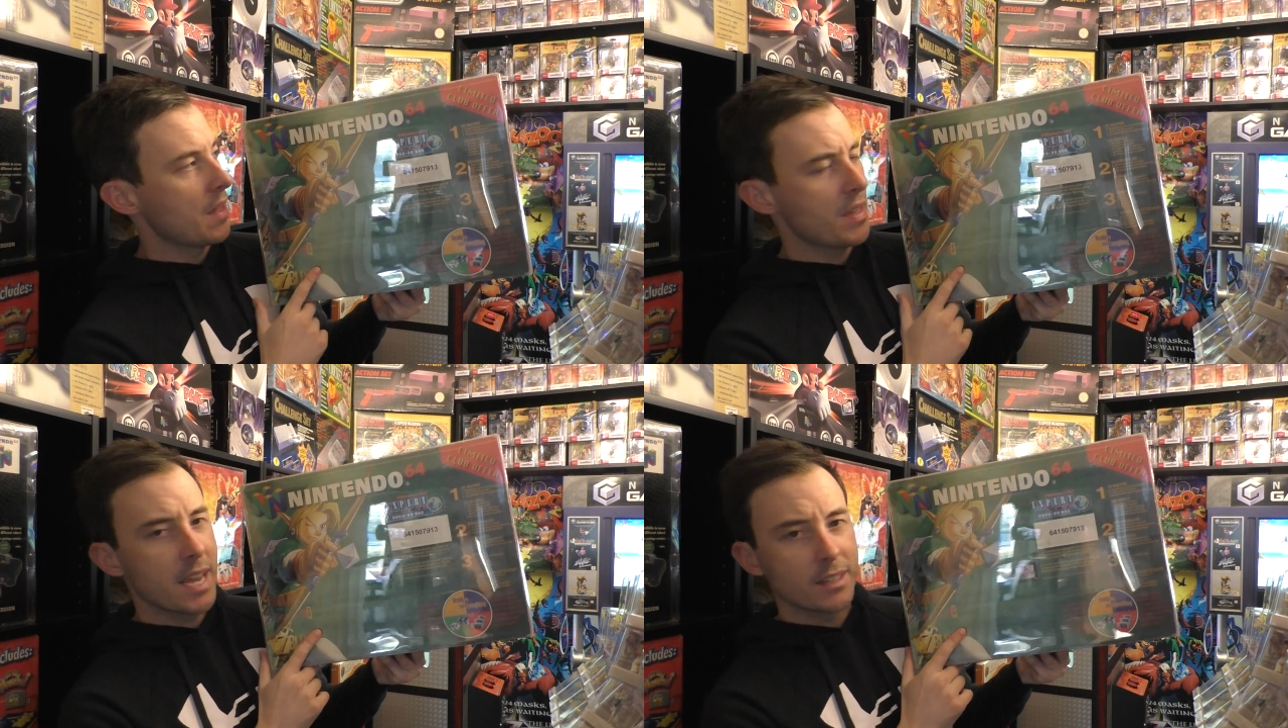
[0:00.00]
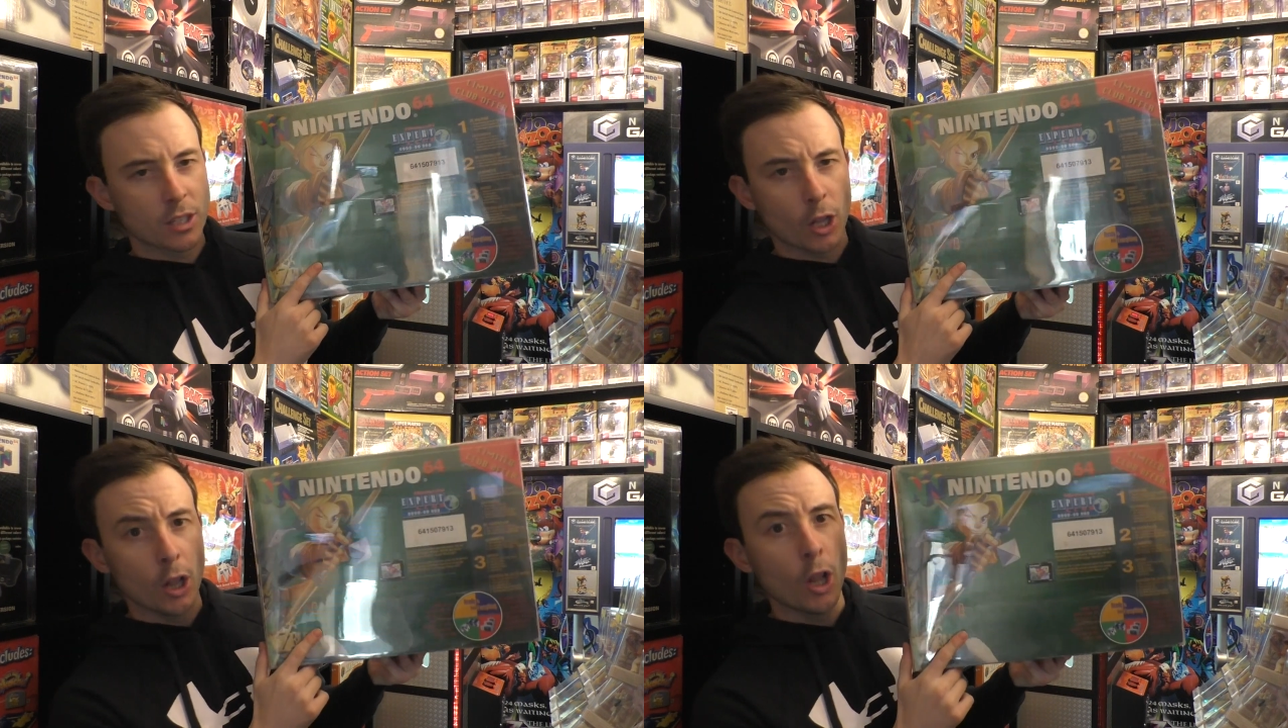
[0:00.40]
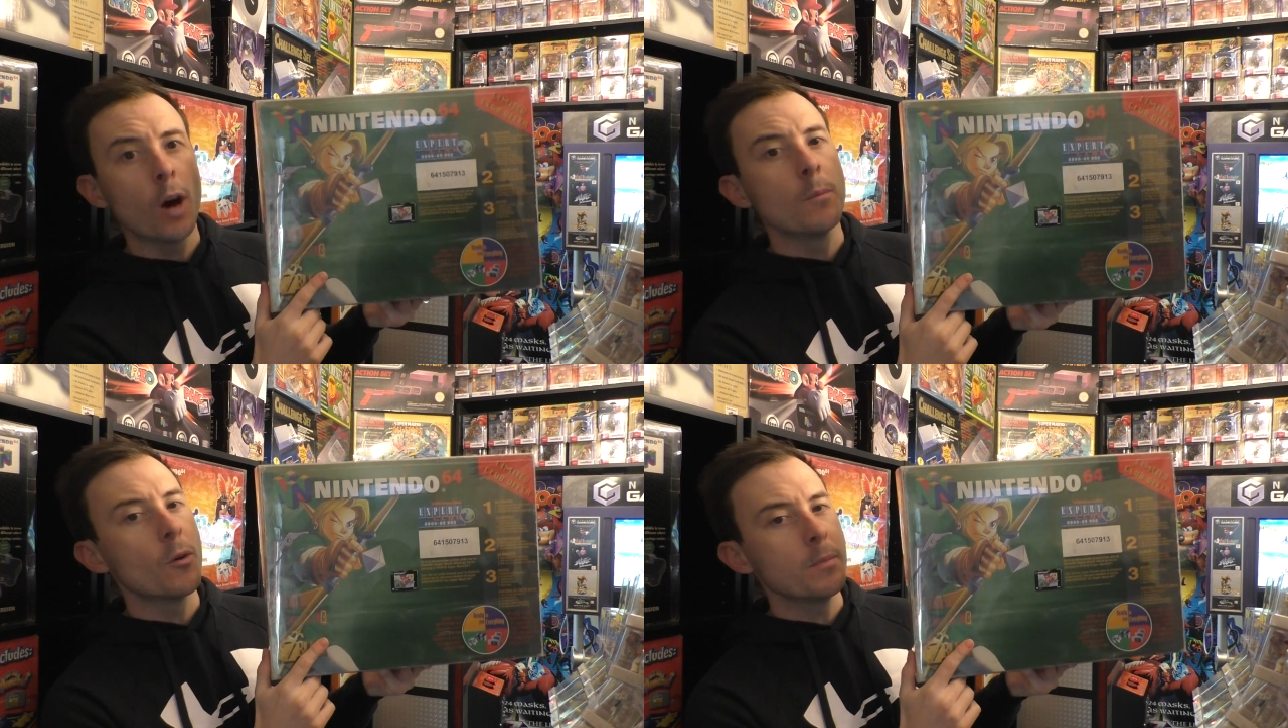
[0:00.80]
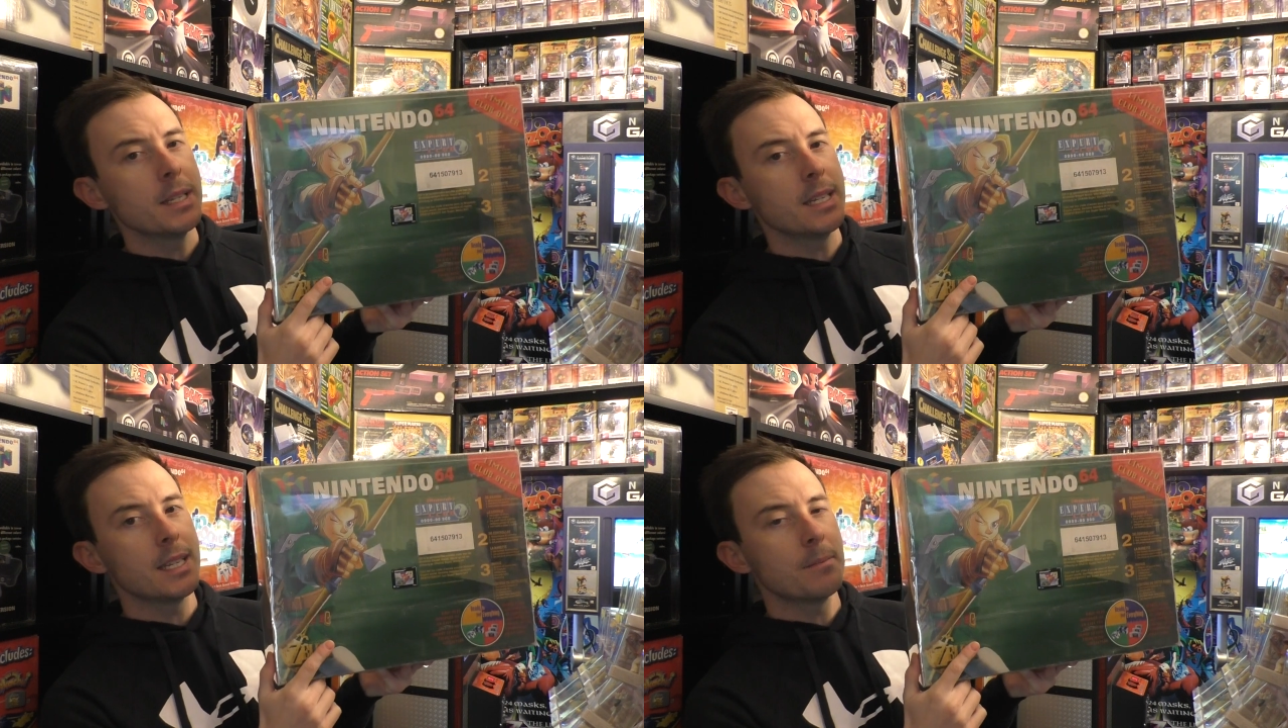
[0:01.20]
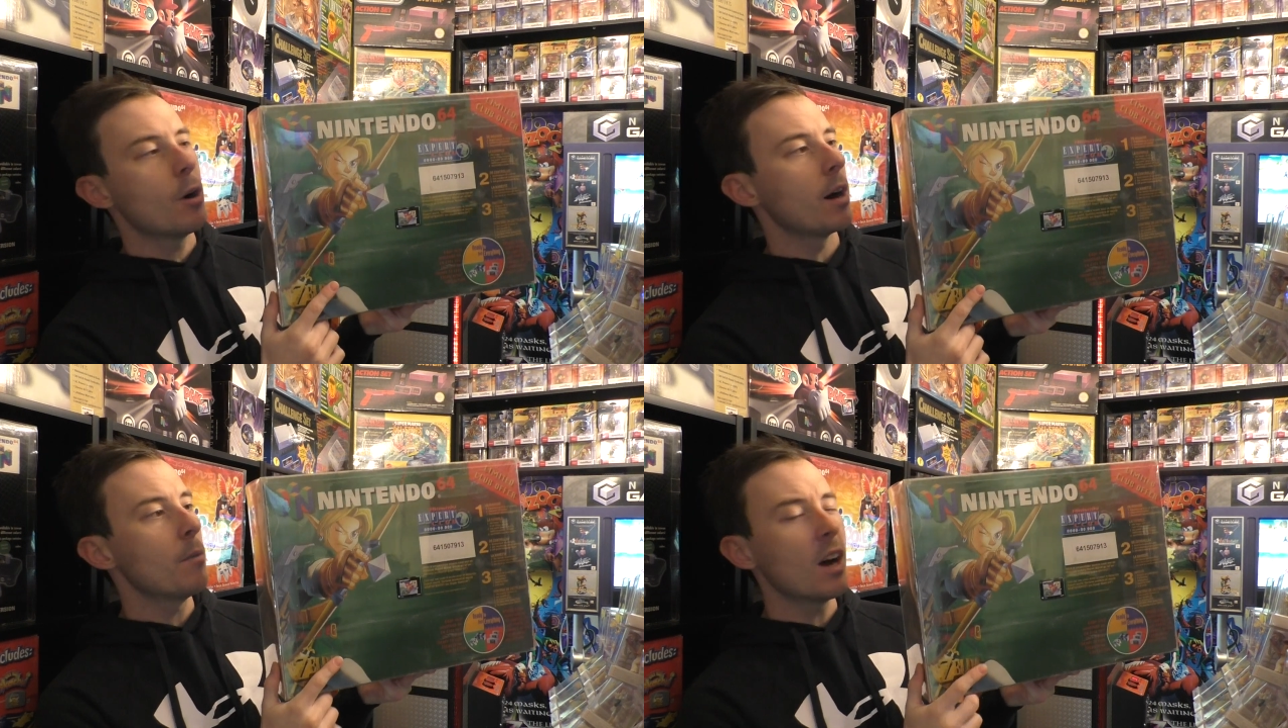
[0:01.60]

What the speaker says: and theirs is a lot more minty than mine.